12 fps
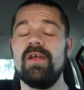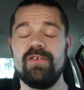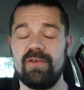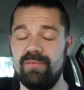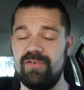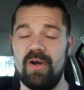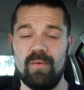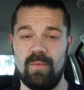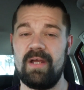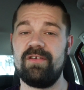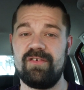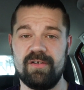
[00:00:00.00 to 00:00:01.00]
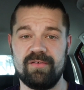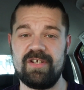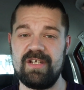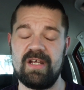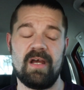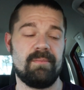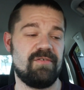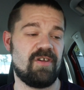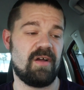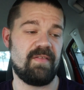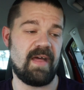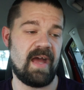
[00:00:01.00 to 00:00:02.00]
so don't waste your TMs
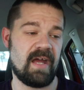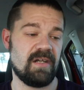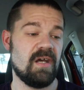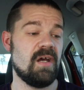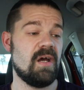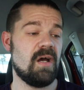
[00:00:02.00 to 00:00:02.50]
on that.